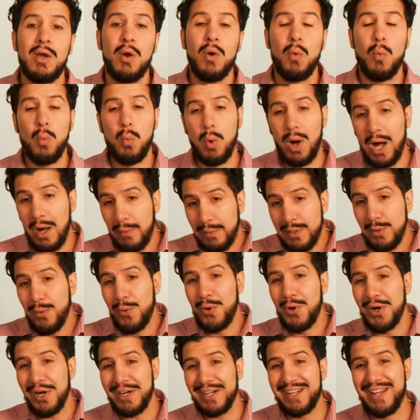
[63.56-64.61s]
while we
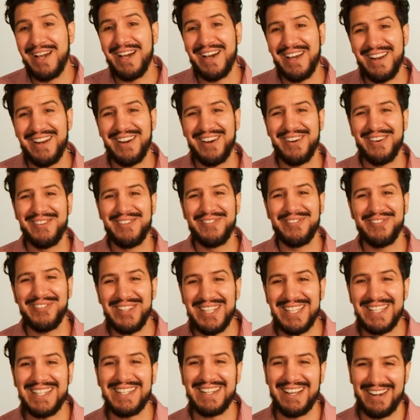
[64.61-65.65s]
work on our
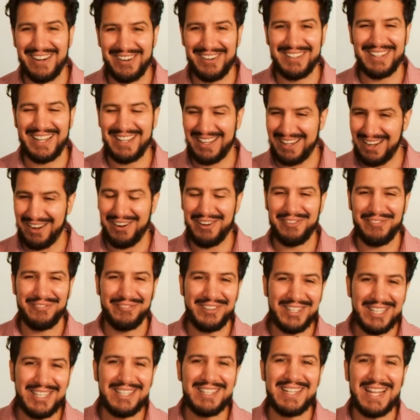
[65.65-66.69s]
feet, on our
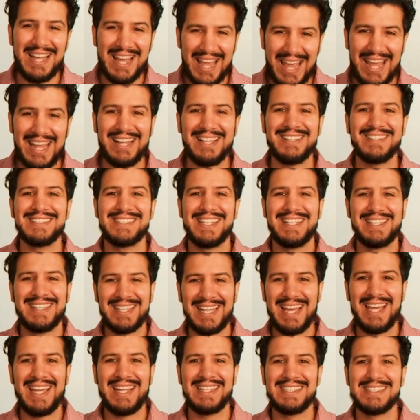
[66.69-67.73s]
feet, ankles, and
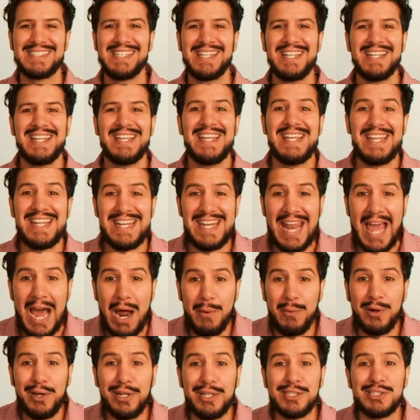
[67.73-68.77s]
legs, now
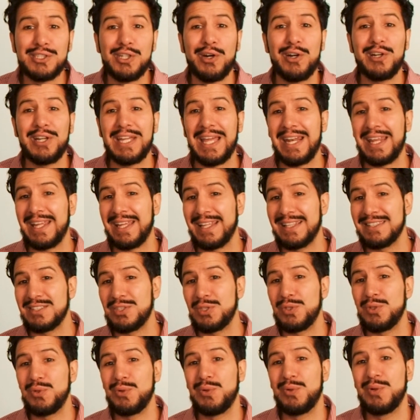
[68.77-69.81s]
we're going to start getting
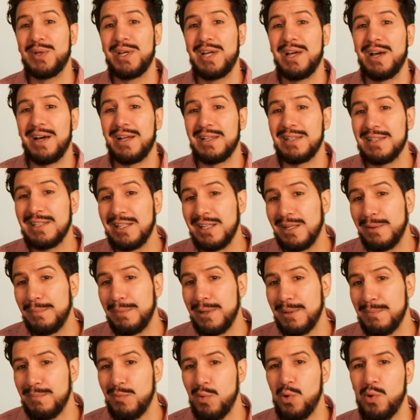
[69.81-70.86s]
into a little
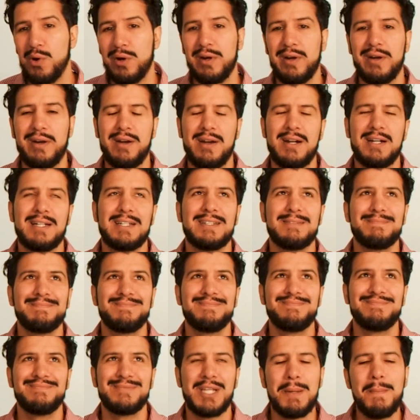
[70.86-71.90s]
bit more
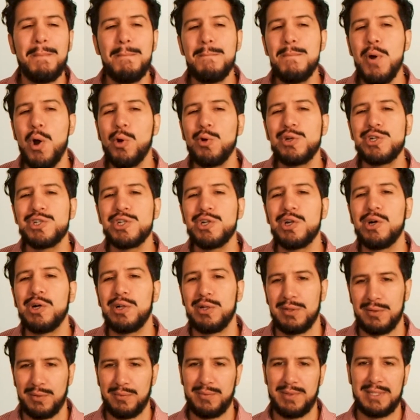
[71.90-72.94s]

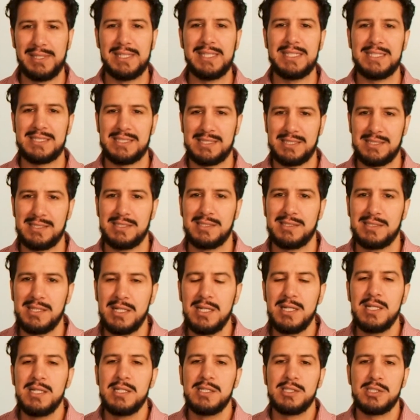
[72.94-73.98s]
emotional releases.
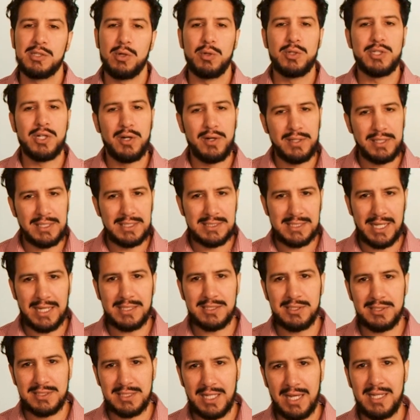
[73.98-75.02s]
So during these
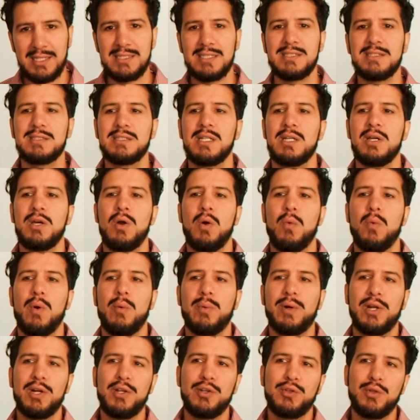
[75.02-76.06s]
exercises, what
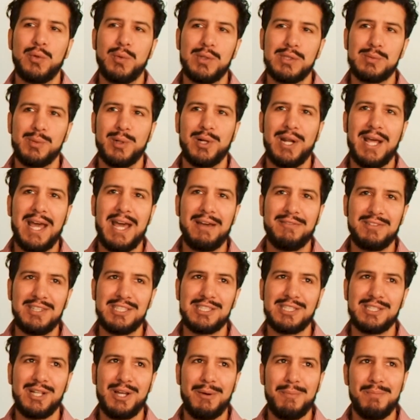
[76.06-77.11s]
we're going to do is we're going to have
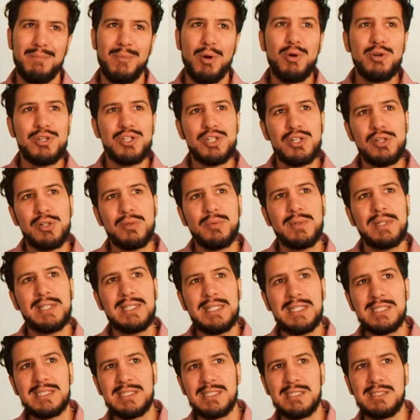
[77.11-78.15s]
these emotional
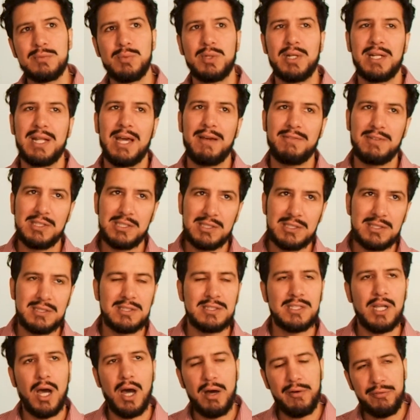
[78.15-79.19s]
releases. We're going to have these
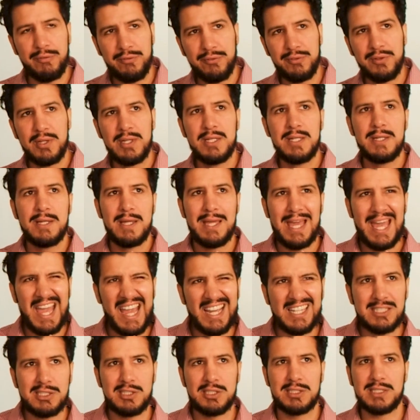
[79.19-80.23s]
tough
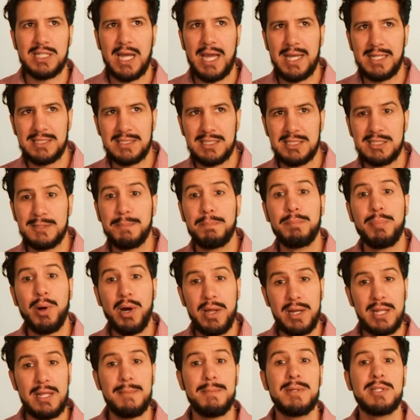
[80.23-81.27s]
exercises,
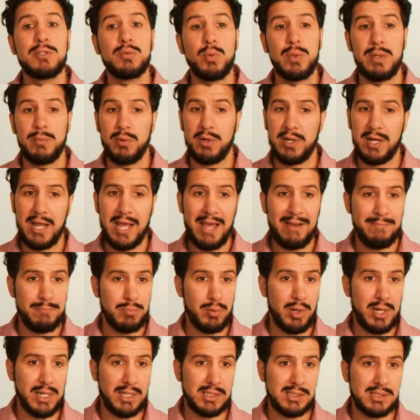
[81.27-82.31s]
but in between we're going to have
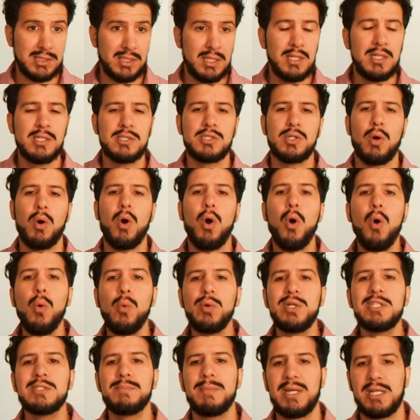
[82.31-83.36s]
breaks. So
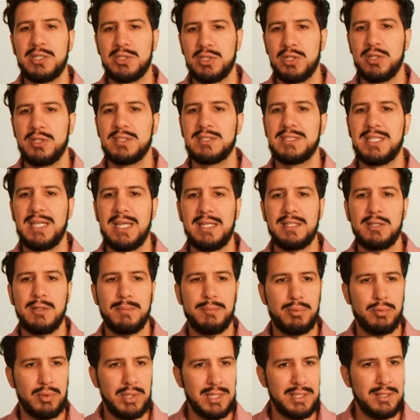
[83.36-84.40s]
always make sure to take the
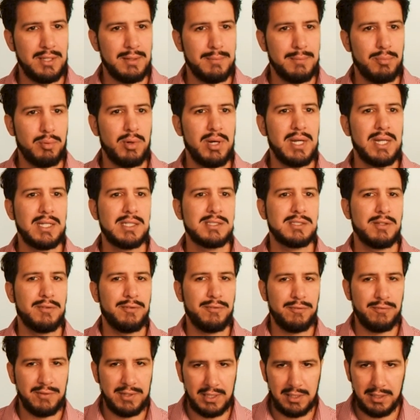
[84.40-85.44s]
breathing breaks, the
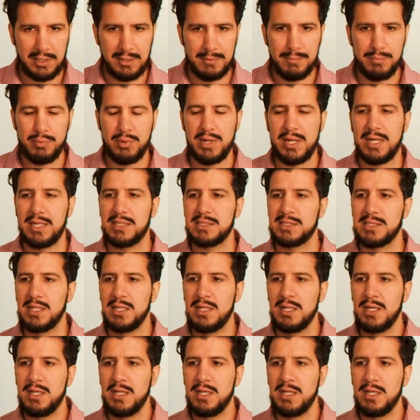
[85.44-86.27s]
feeling breaks,